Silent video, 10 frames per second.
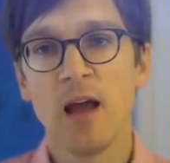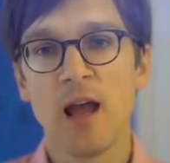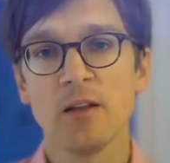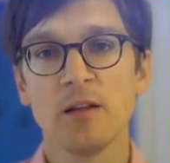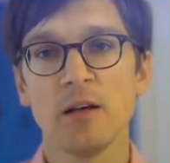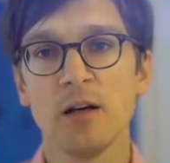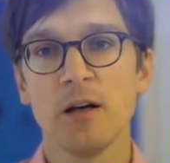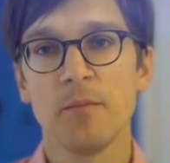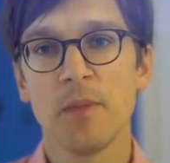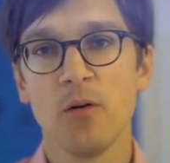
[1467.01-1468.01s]
And
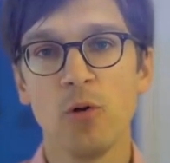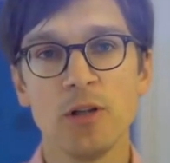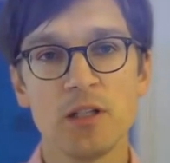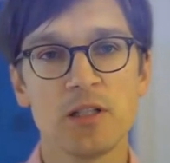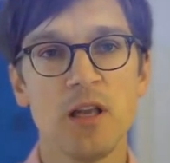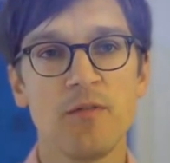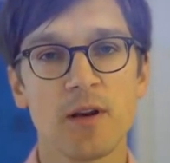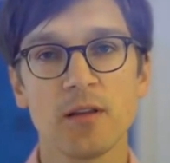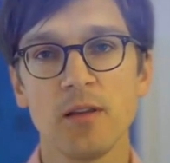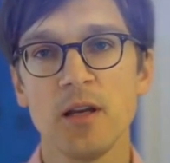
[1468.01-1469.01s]
um, all these
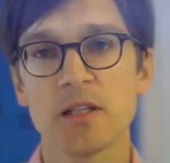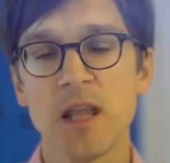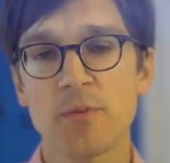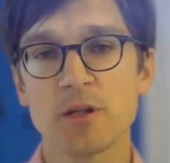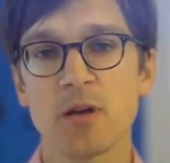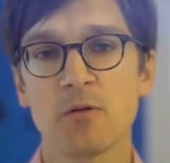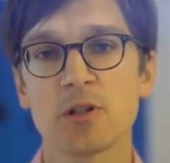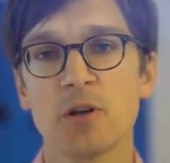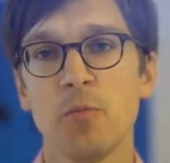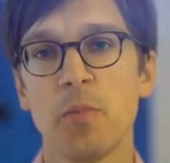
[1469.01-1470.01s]
different three steps are
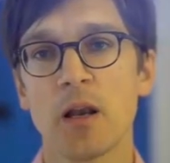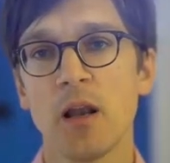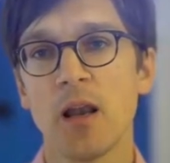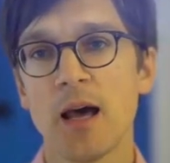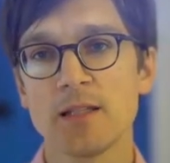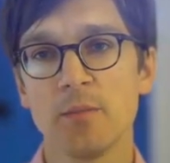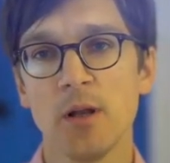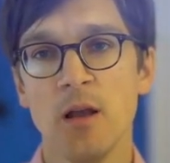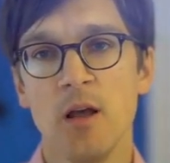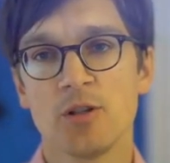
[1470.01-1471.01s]
also parallelizable,